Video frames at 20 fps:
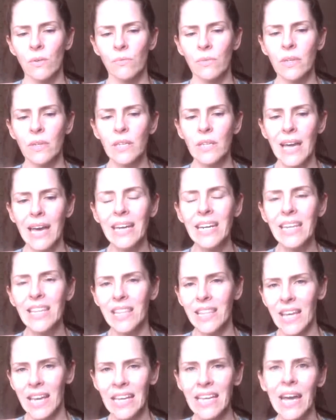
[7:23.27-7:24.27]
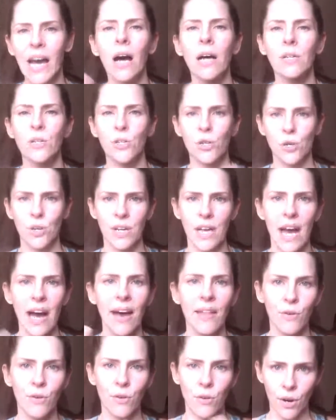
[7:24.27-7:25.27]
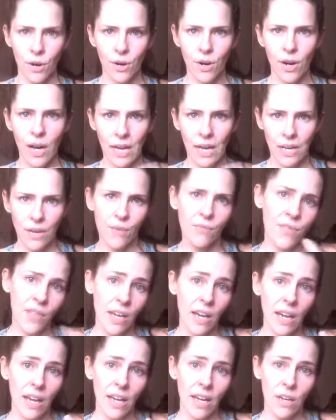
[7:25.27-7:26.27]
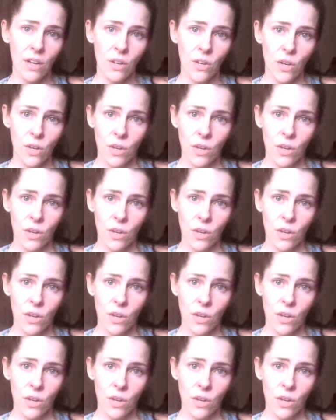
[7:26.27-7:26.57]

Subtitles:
really any hunter-gatherer kind of thing.